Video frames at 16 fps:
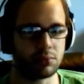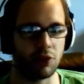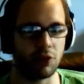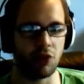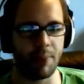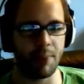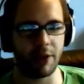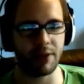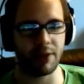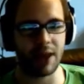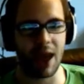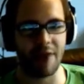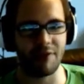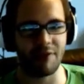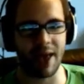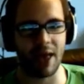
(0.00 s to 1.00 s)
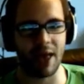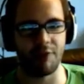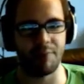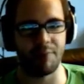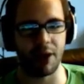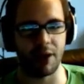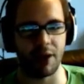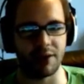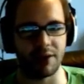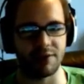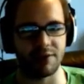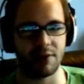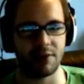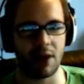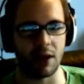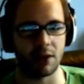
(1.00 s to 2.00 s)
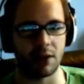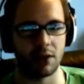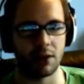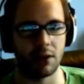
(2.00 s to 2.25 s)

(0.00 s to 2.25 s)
So apparently I have a health bar. It's locked.